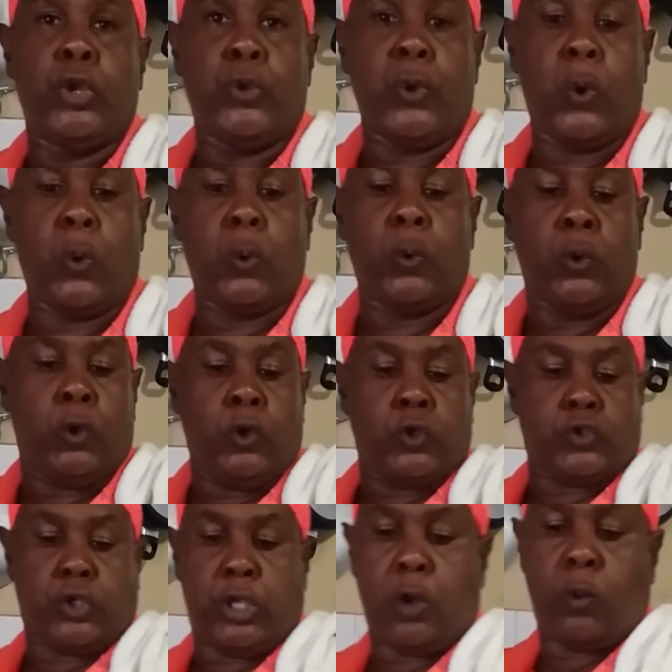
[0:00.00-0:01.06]
No.
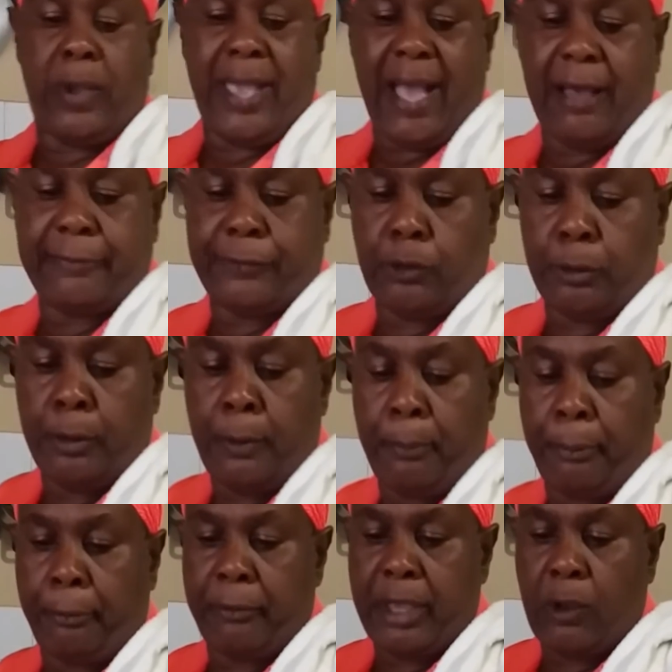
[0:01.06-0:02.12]
So you're going to have to
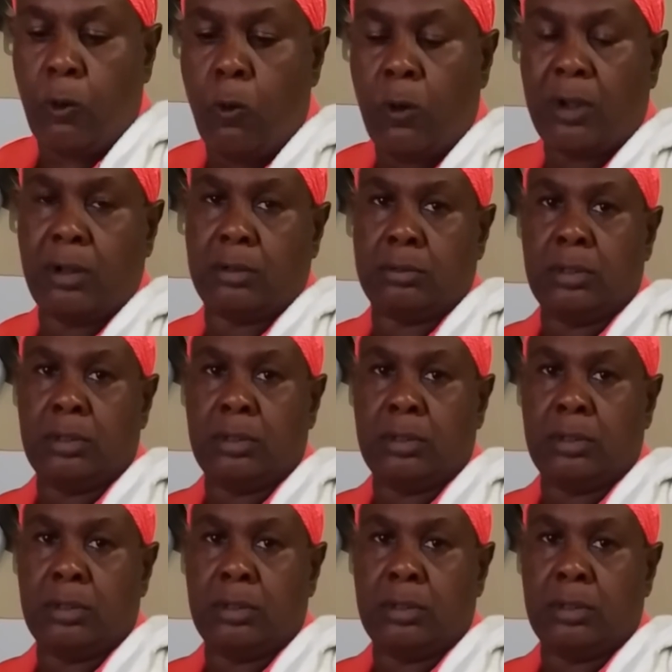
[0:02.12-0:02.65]
pre-cook.